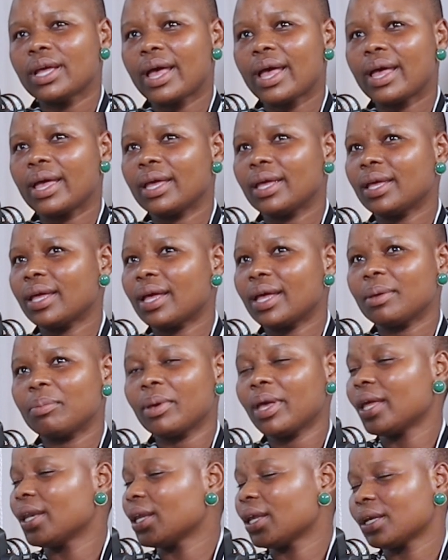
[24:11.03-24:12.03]
I
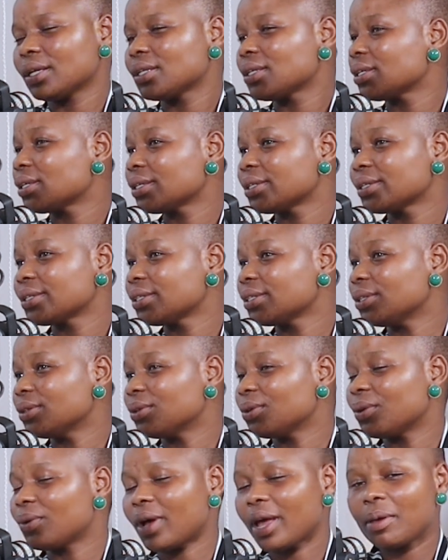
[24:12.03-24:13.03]
panicked.
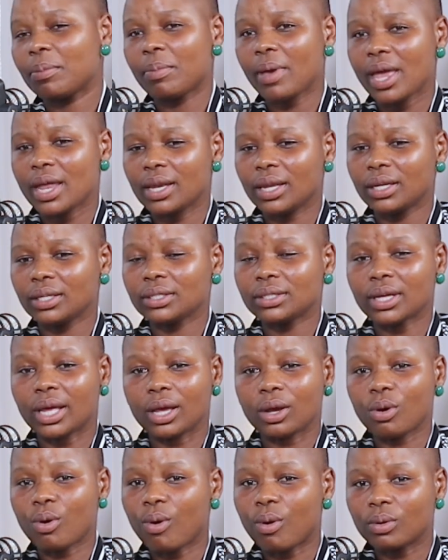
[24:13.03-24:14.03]
I panicked.
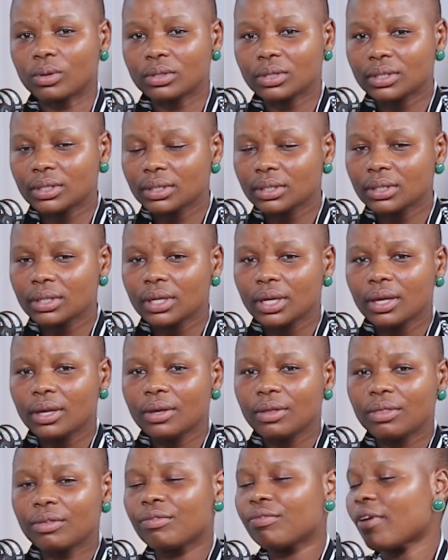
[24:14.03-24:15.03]
I called
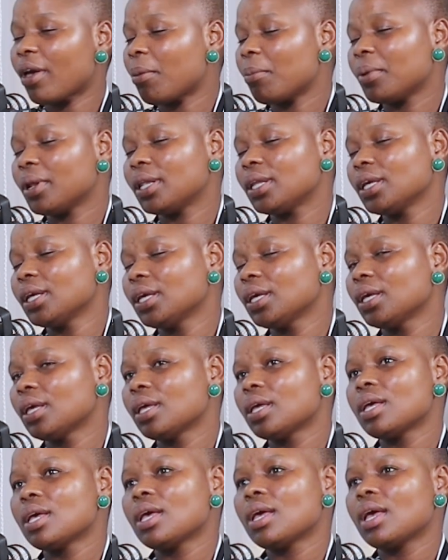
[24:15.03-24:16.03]
the family
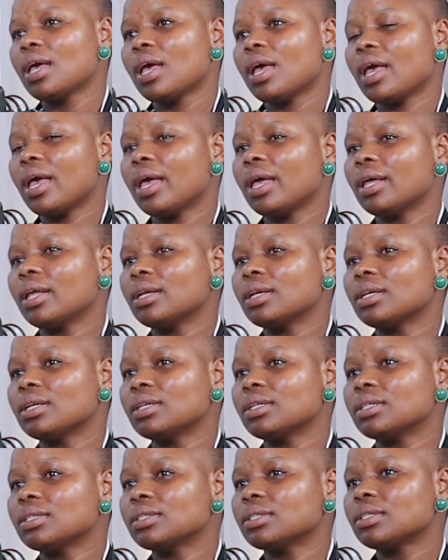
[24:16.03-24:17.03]

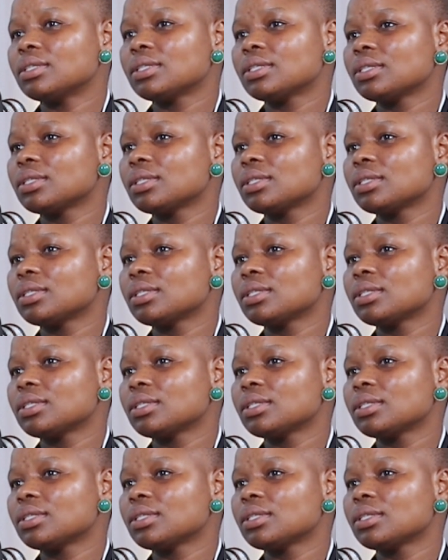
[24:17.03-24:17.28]
and